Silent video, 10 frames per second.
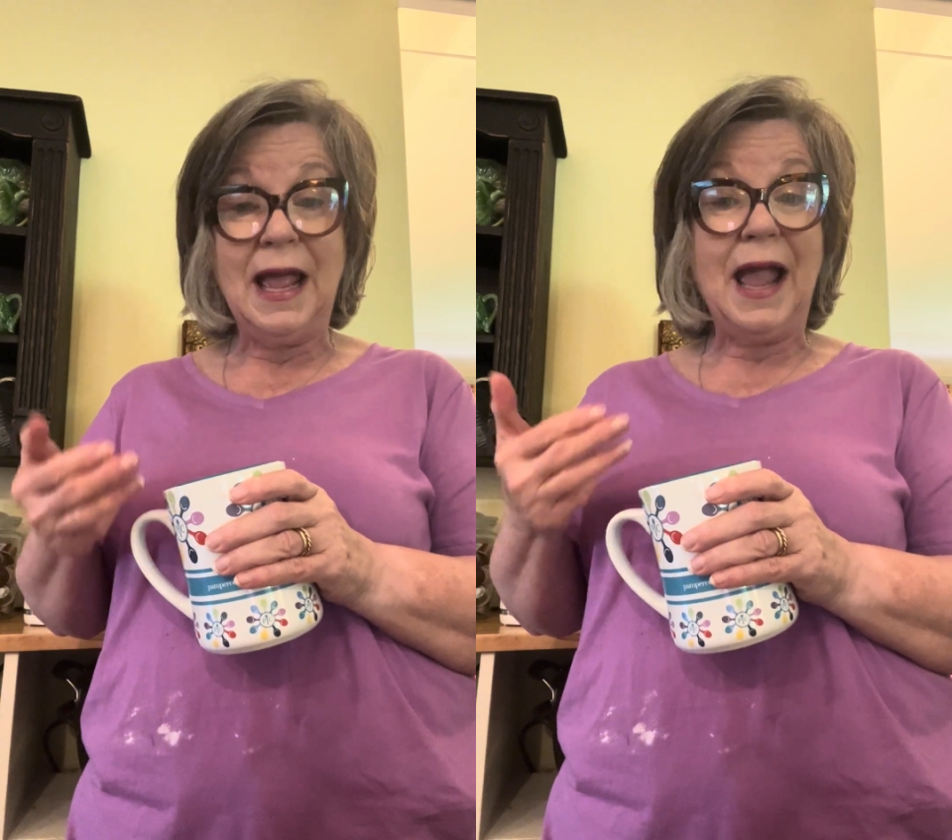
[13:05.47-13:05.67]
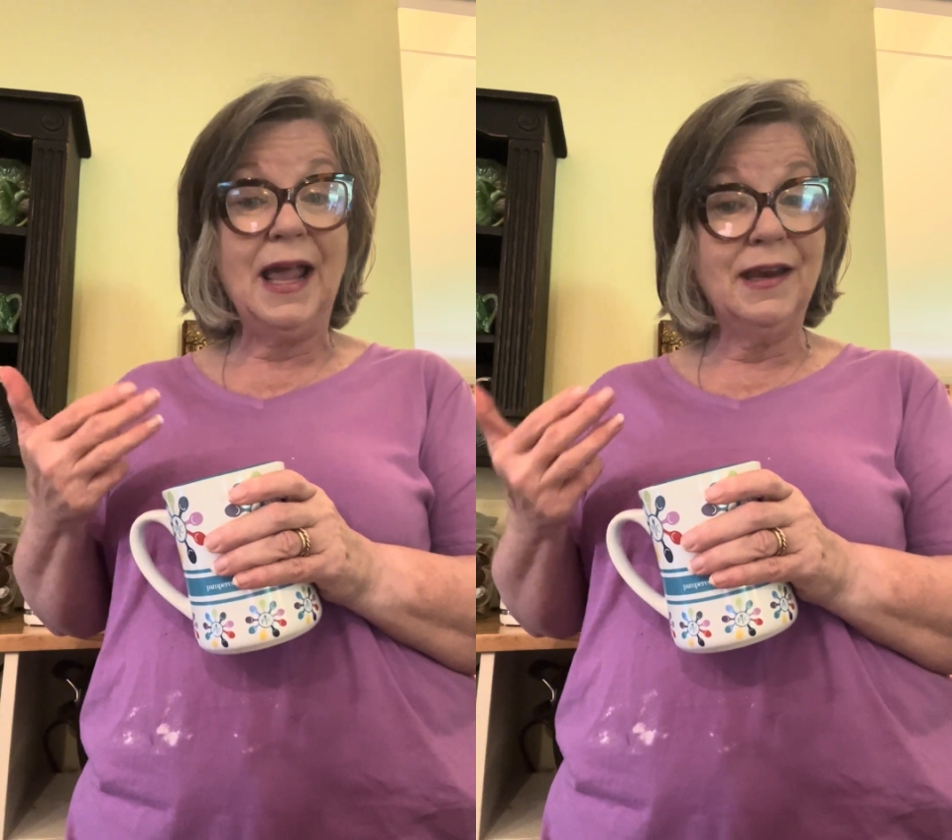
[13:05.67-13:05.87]

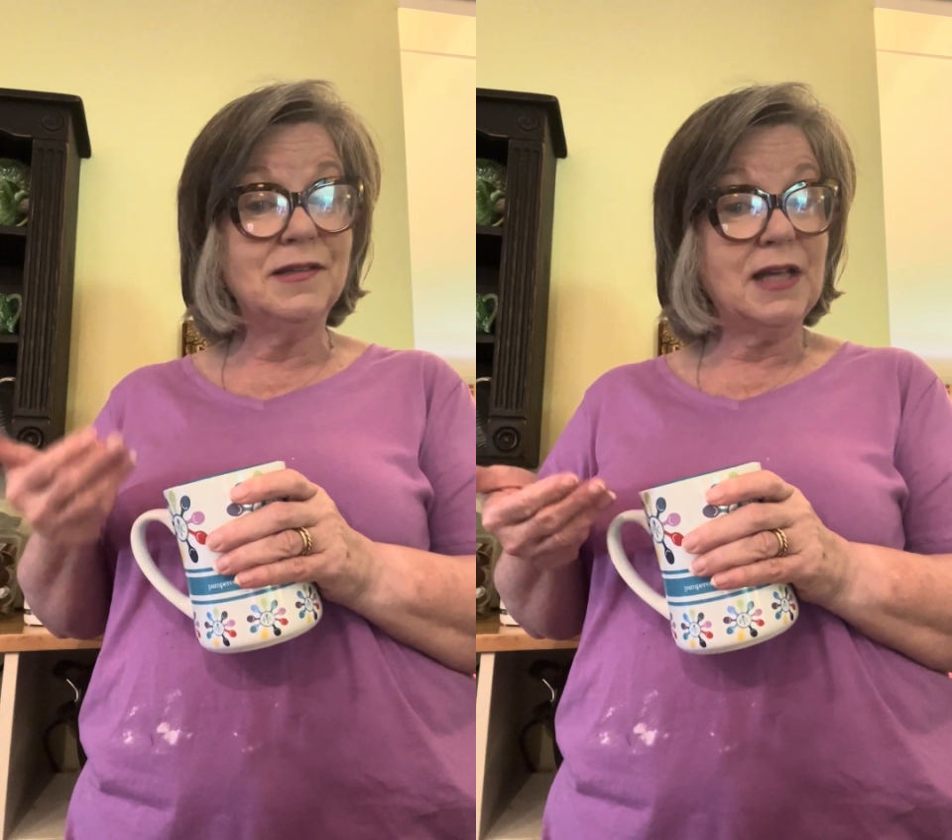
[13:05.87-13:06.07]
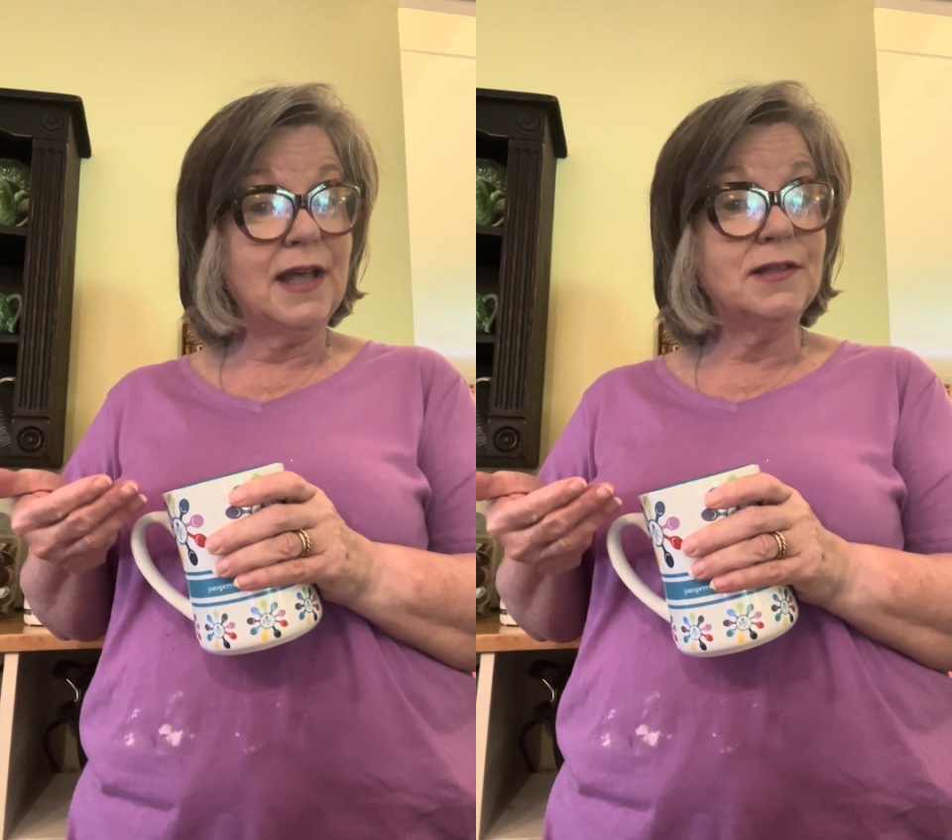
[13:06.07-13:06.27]
and it
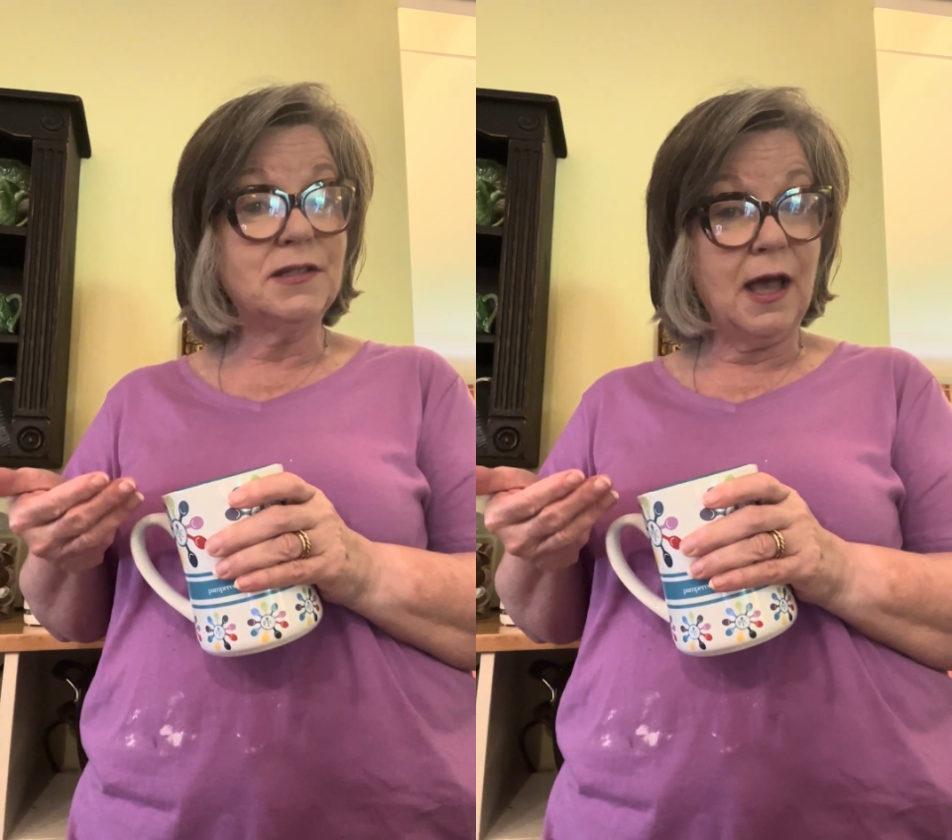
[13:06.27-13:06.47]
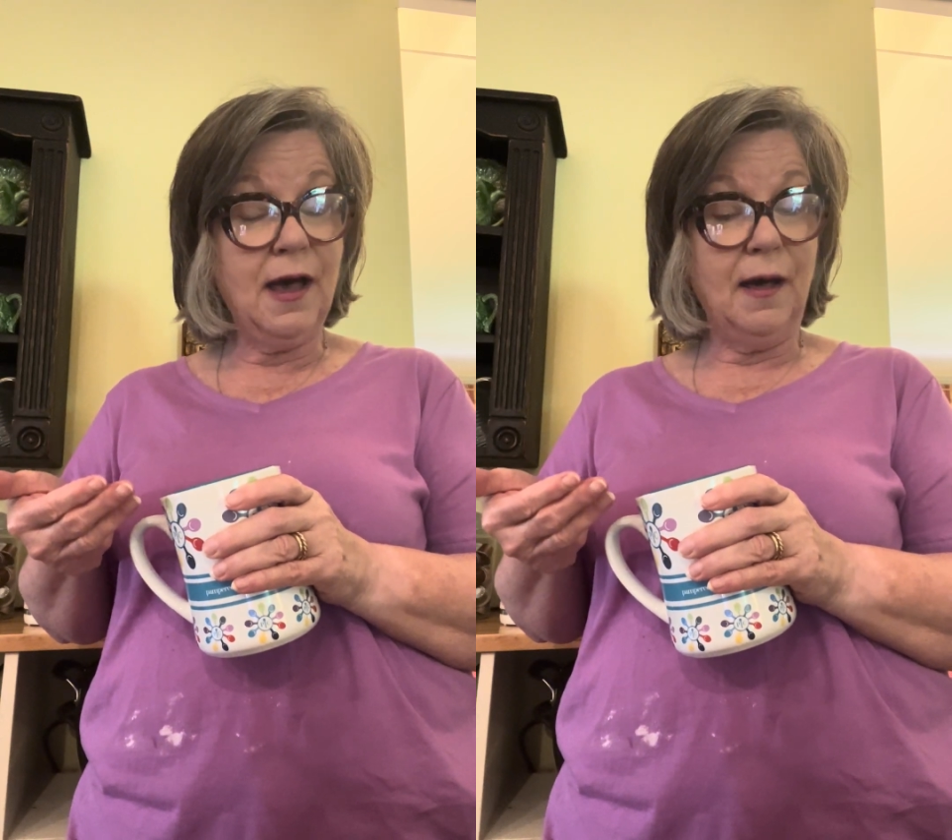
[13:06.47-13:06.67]
takes
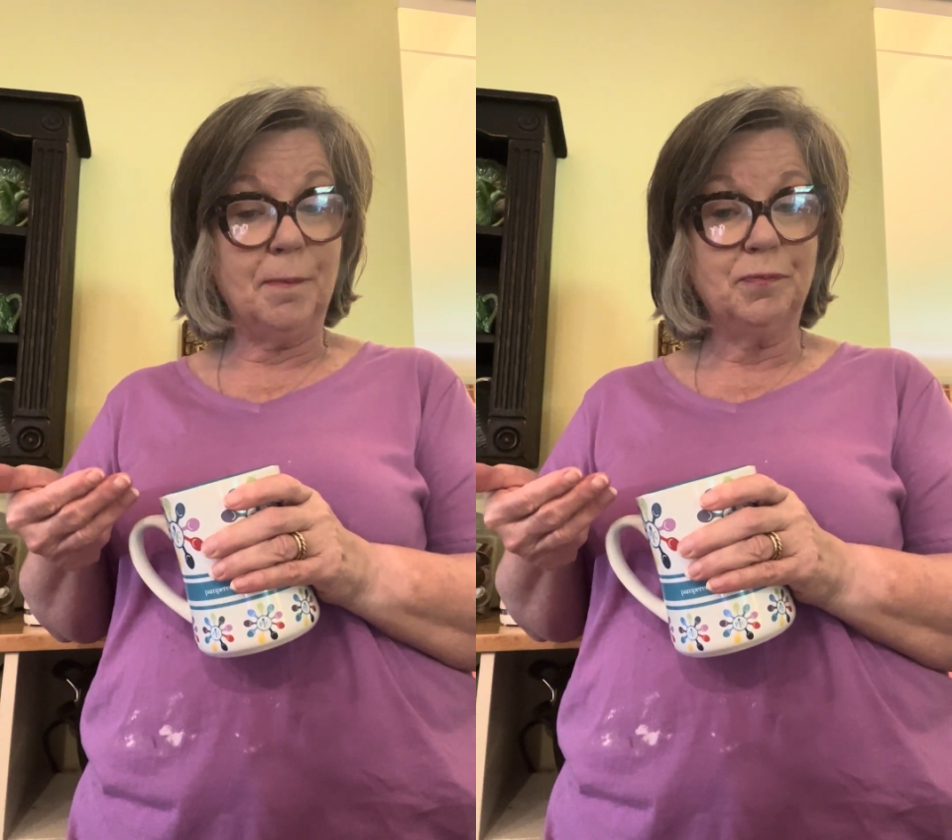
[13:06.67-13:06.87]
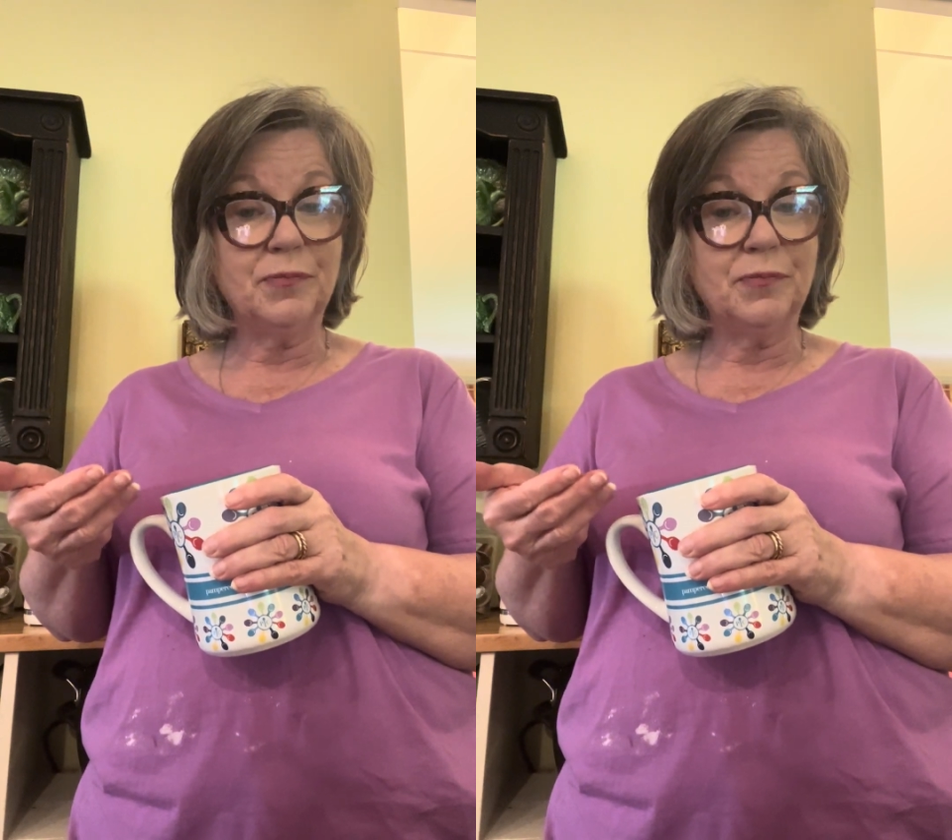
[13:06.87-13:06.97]
time,